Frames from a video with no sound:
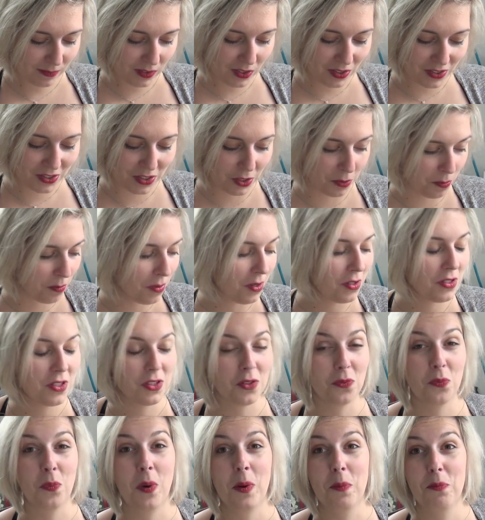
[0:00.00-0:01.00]
So most
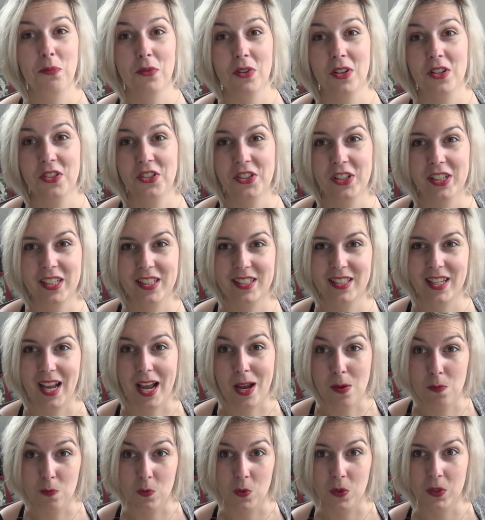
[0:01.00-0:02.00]
of my projects
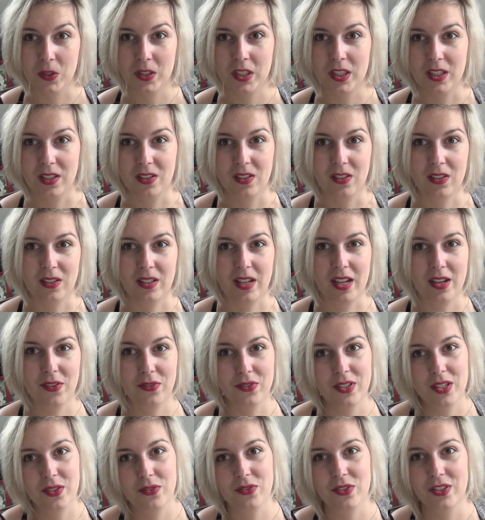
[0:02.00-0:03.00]
I'm working on have
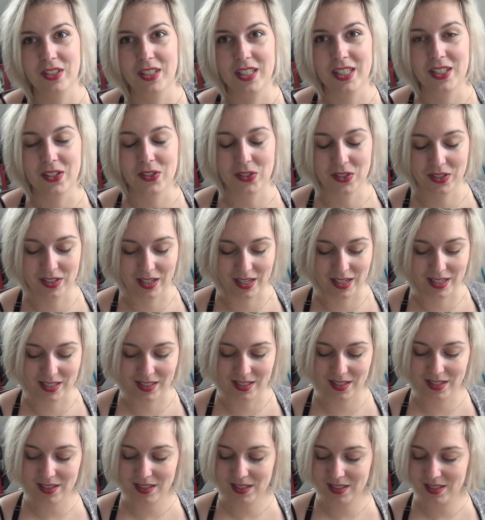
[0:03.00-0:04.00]
different needle
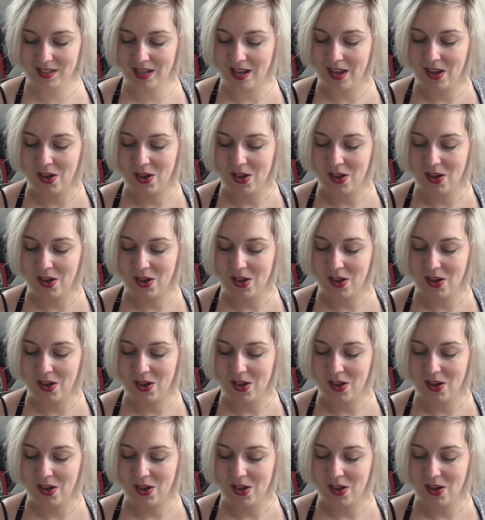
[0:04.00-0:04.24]
sizes,